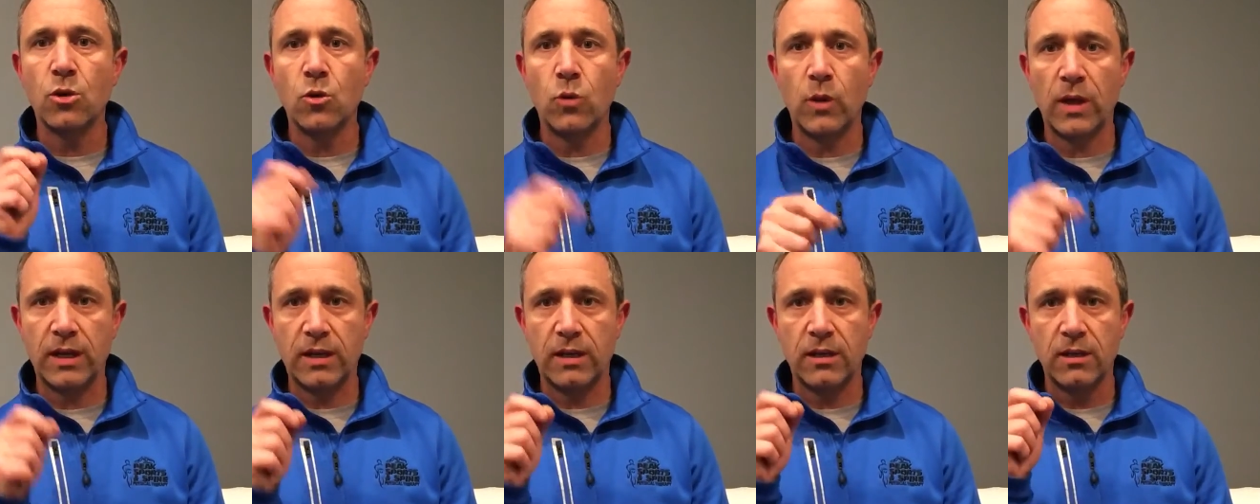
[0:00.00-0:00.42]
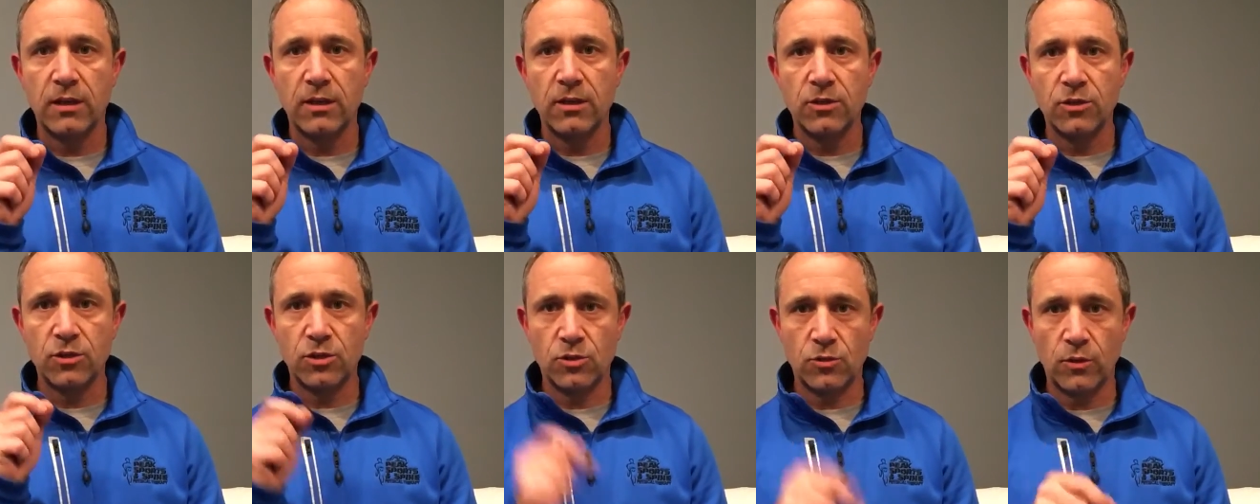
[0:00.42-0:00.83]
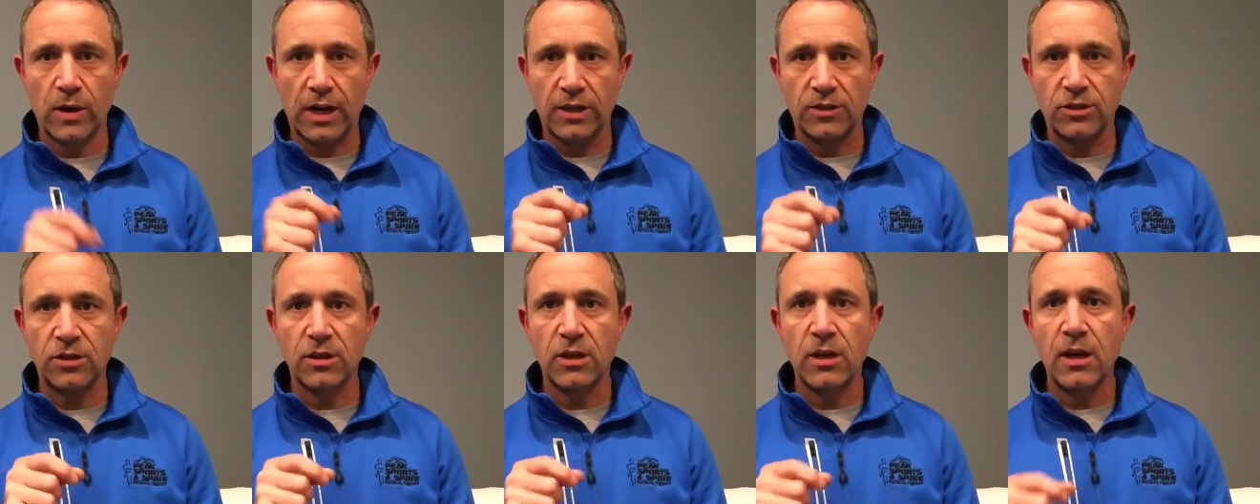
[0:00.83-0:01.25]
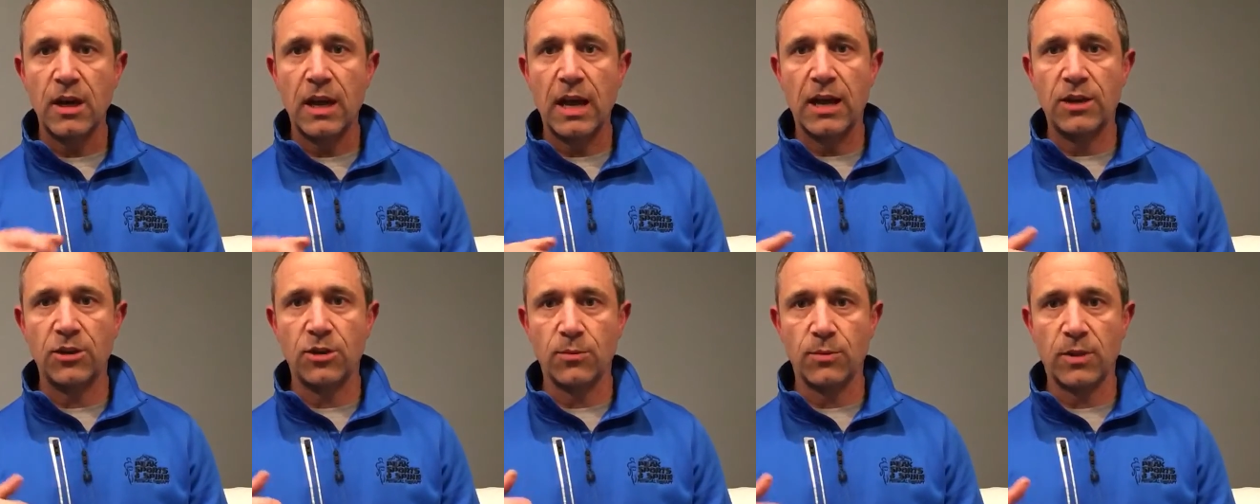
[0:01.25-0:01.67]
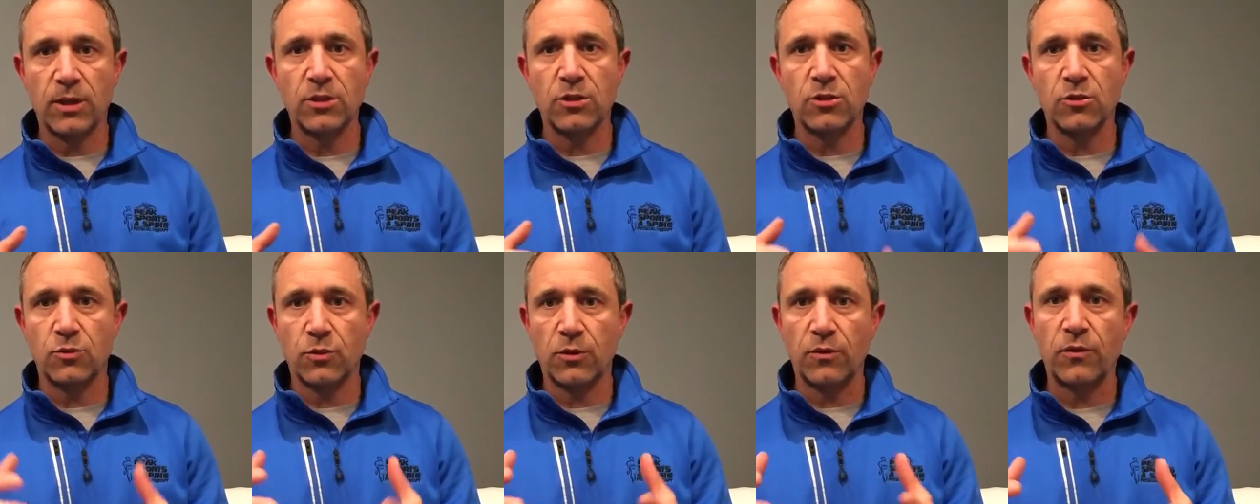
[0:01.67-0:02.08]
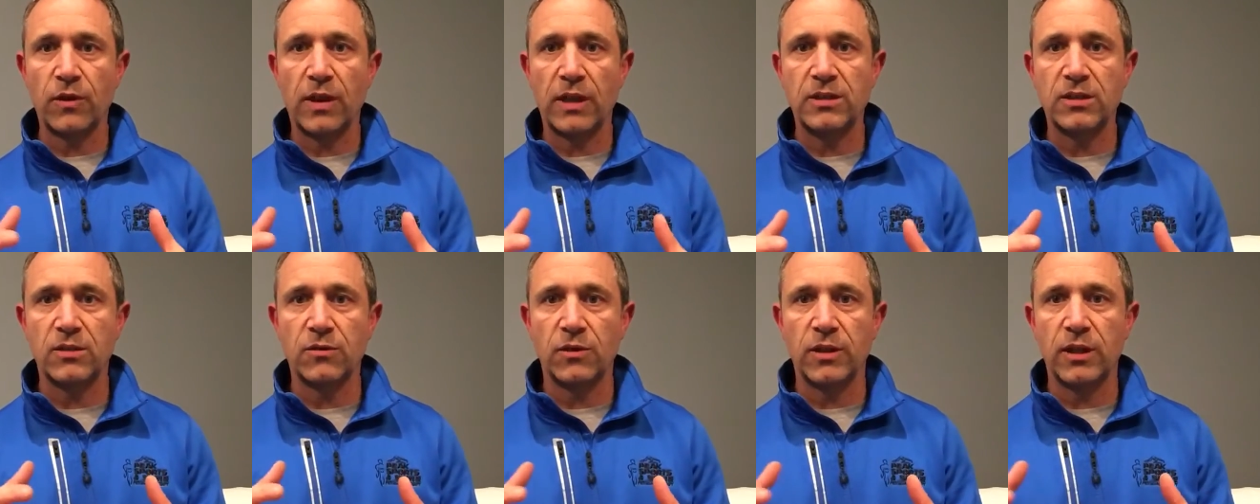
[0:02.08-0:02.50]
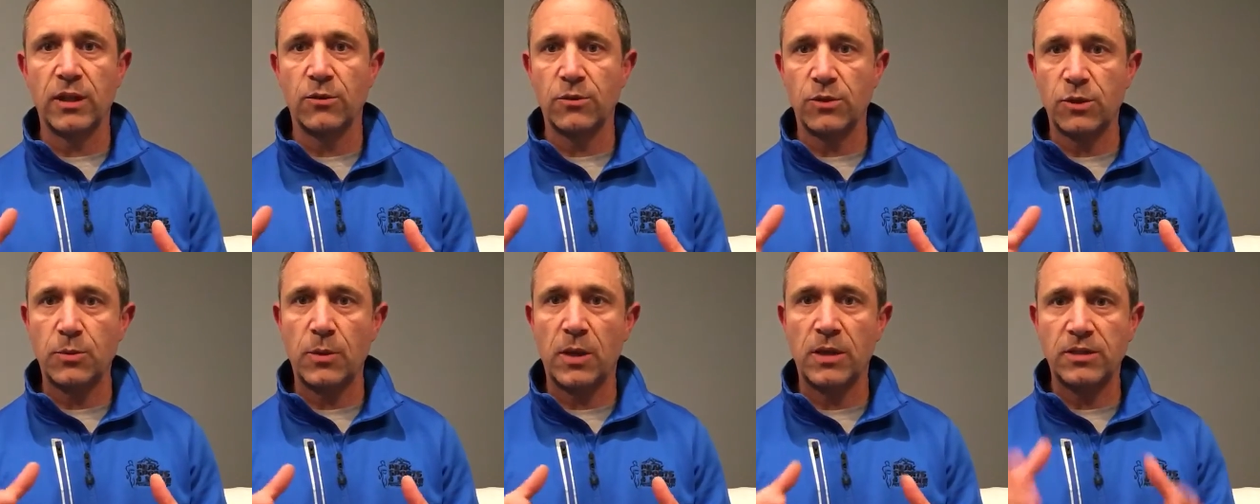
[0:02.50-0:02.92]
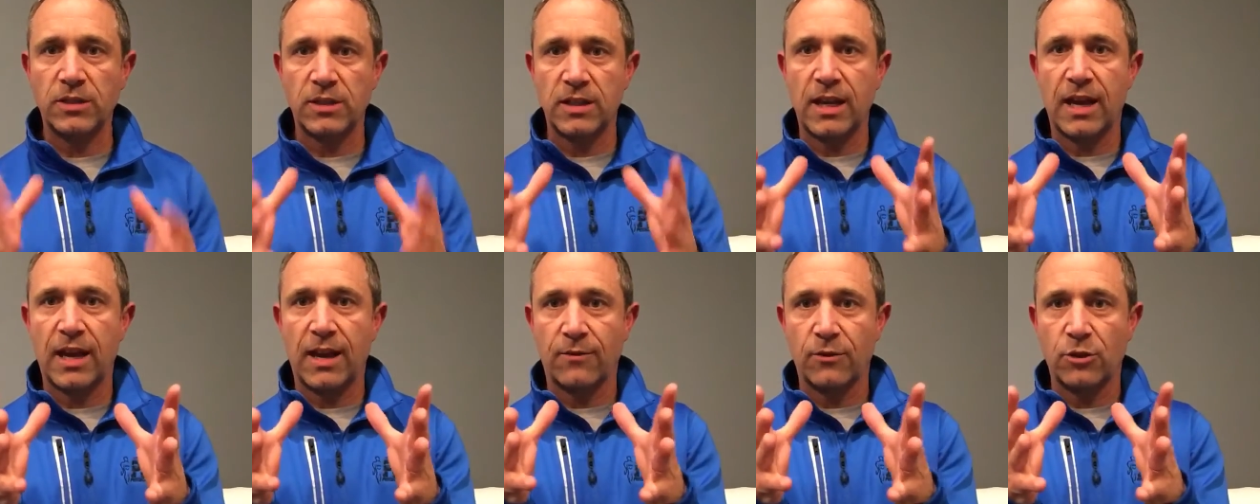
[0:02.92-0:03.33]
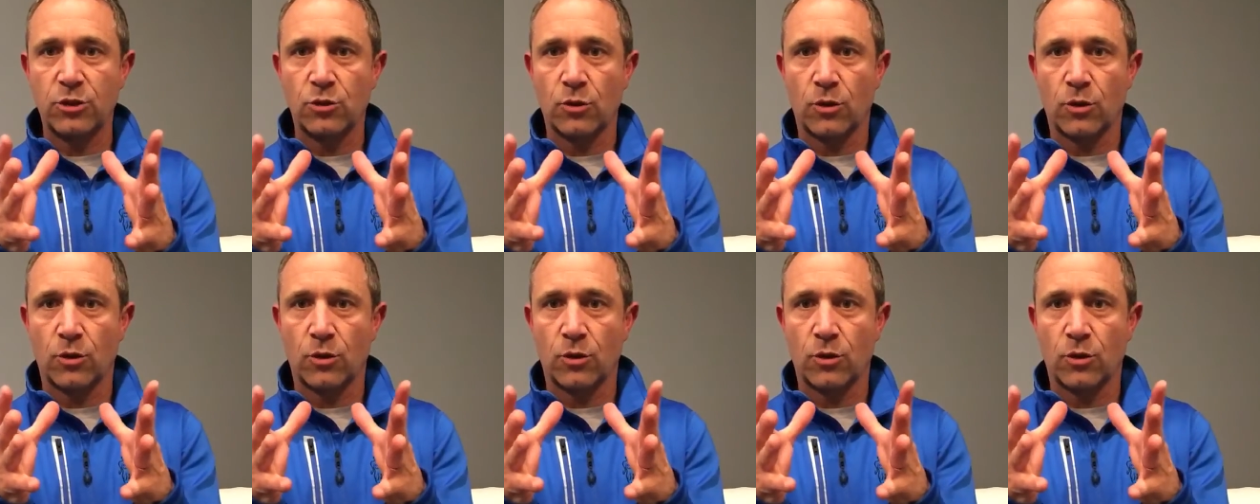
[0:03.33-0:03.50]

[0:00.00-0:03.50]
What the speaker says: quick stretch, and your muscles reflexively in response to that have a